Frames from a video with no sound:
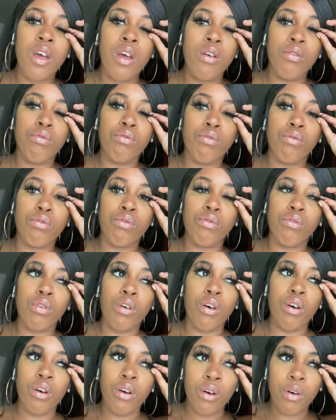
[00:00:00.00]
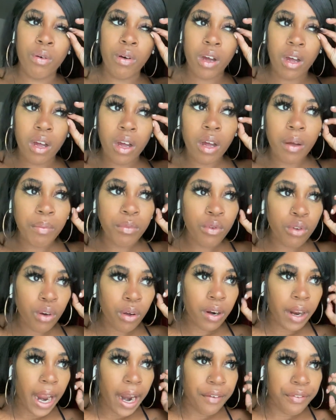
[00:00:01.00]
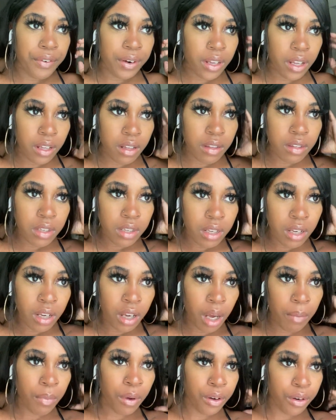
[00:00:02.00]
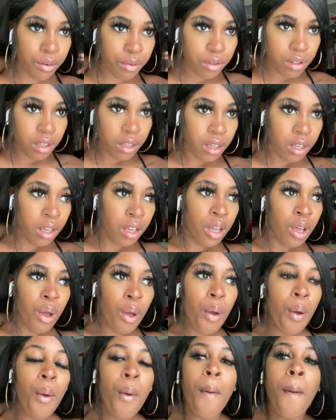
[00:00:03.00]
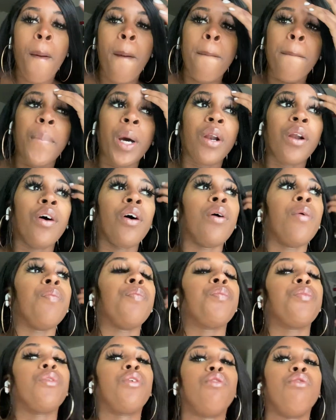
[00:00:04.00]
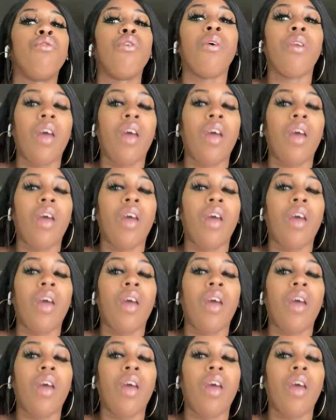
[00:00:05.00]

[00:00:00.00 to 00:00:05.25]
So the Africans, I'm on nosy, but the